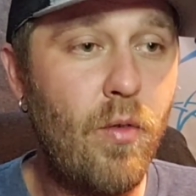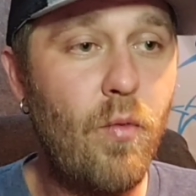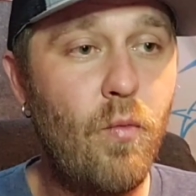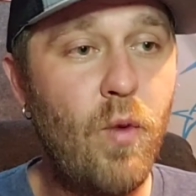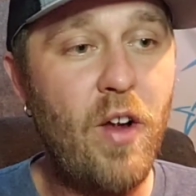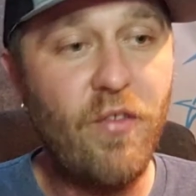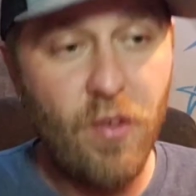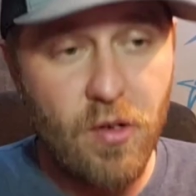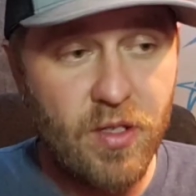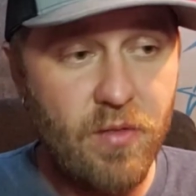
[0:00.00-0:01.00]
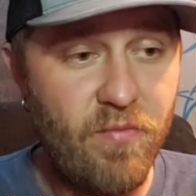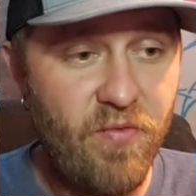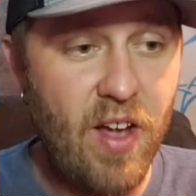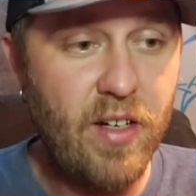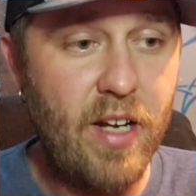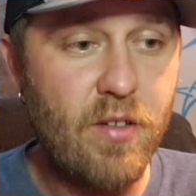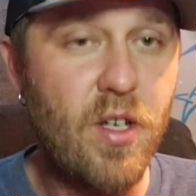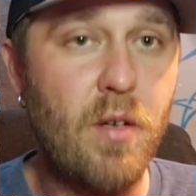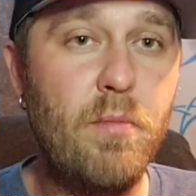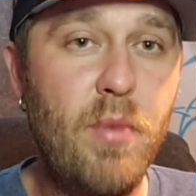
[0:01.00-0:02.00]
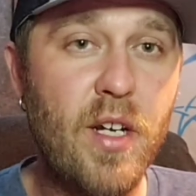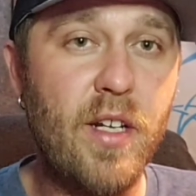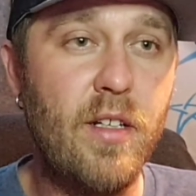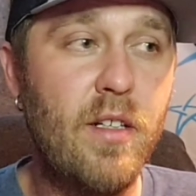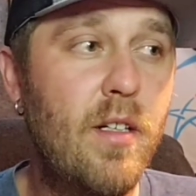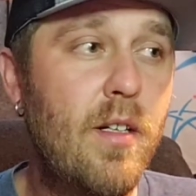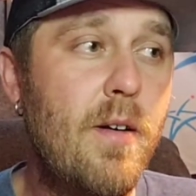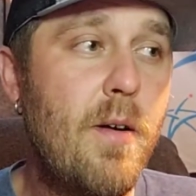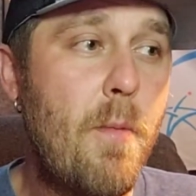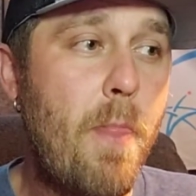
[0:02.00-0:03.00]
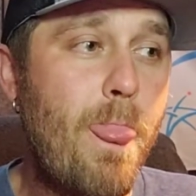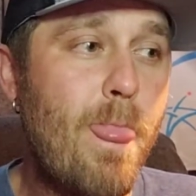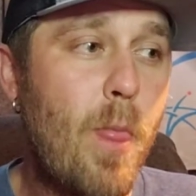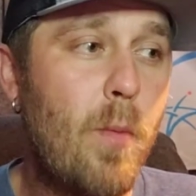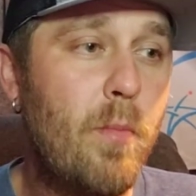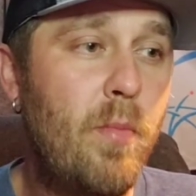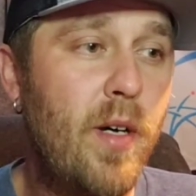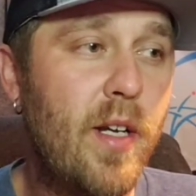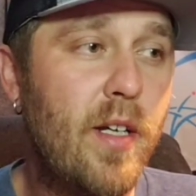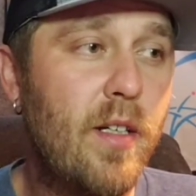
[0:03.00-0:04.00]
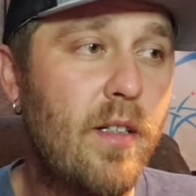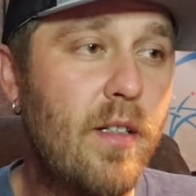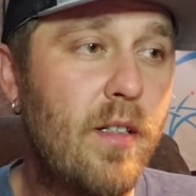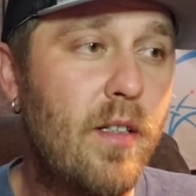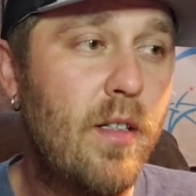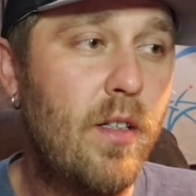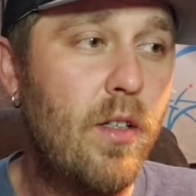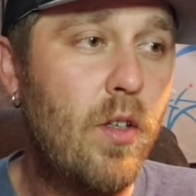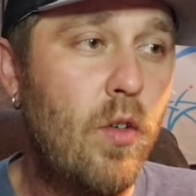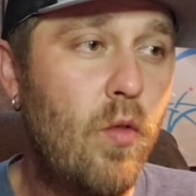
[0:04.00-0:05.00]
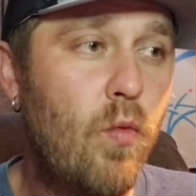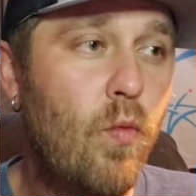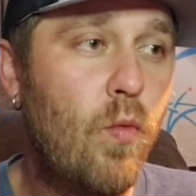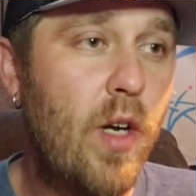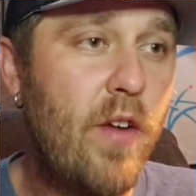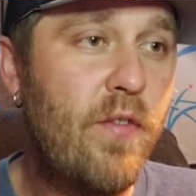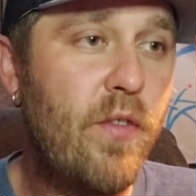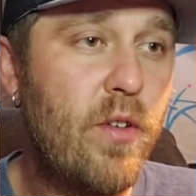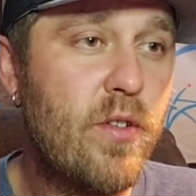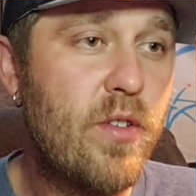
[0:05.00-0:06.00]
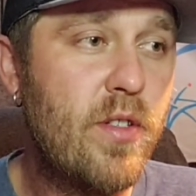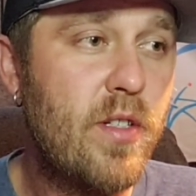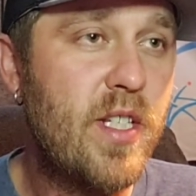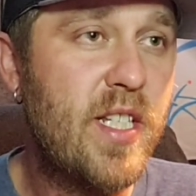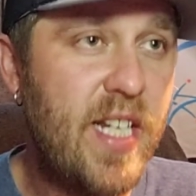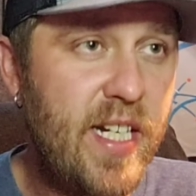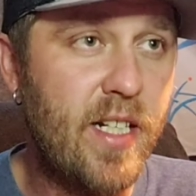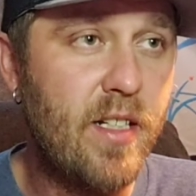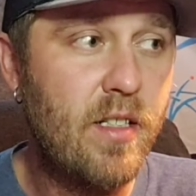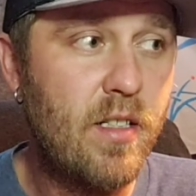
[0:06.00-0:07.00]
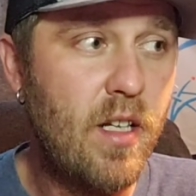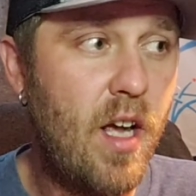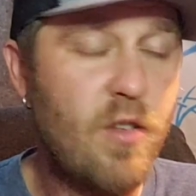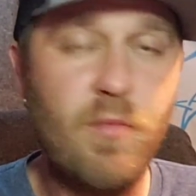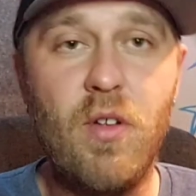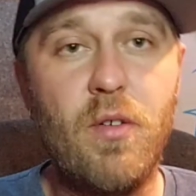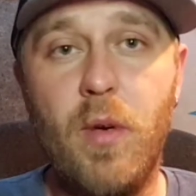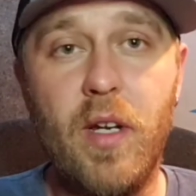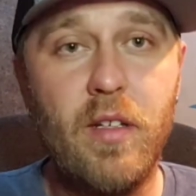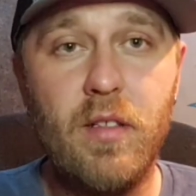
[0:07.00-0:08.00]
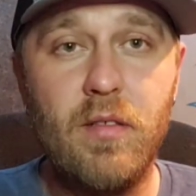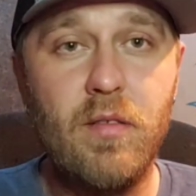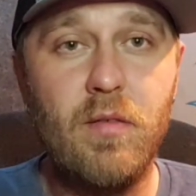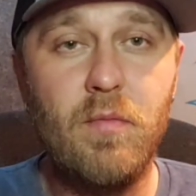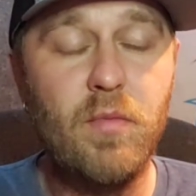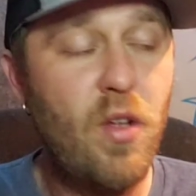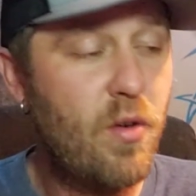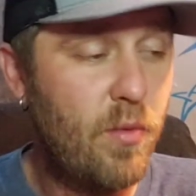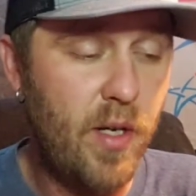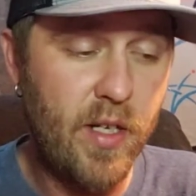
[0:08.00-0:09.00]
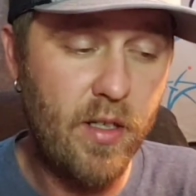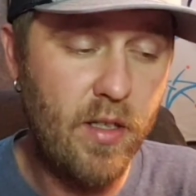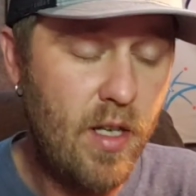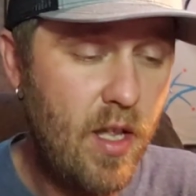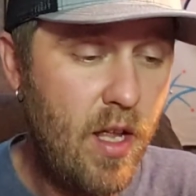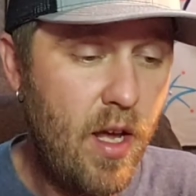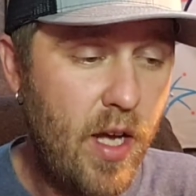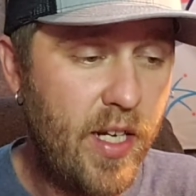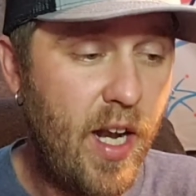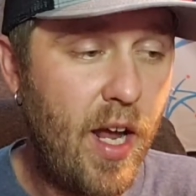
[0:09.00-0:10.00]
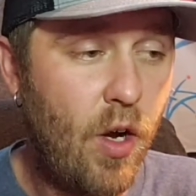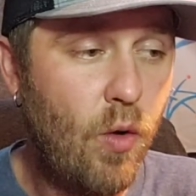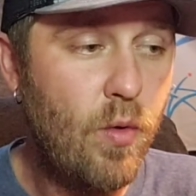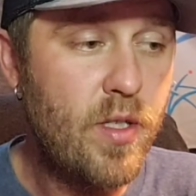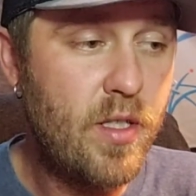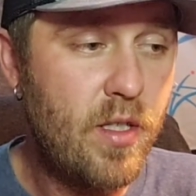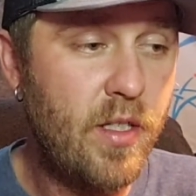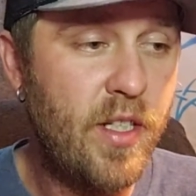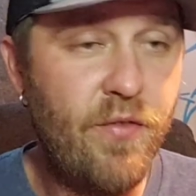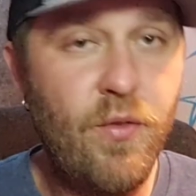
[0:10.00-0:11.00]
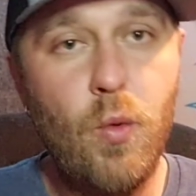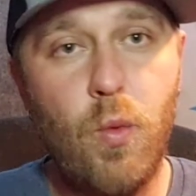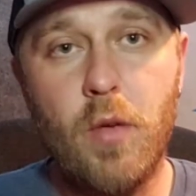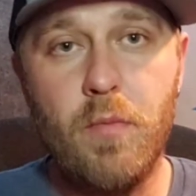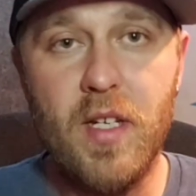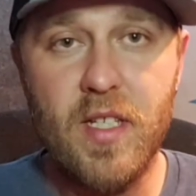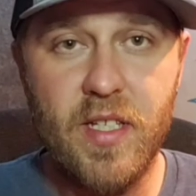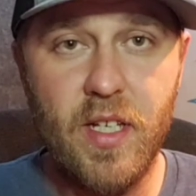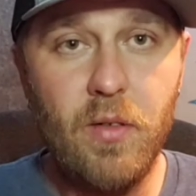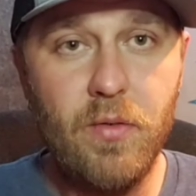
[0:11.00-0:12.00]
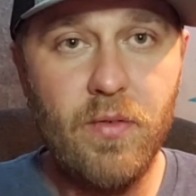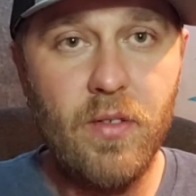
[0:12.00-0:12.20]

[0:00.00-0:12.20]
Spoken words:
when I first found out, it was called bucking. But when I first seen it, I was blown away. Blown away. Again, I always did footwork myself,